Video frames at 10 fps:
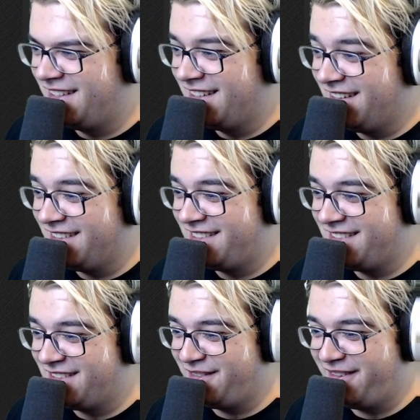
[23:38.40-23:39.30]
Yeah, it's
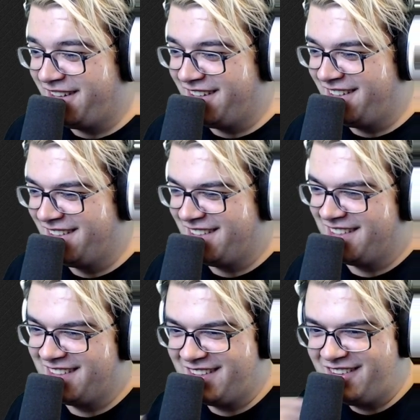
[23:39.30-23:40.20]
just weird.
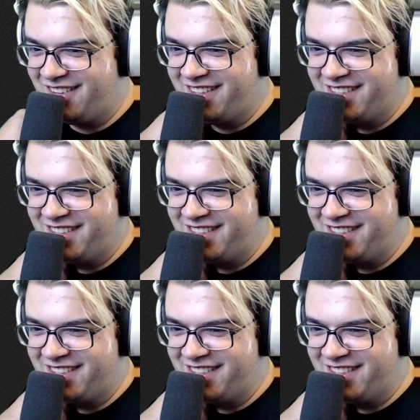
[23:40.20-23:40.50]
Holy shit,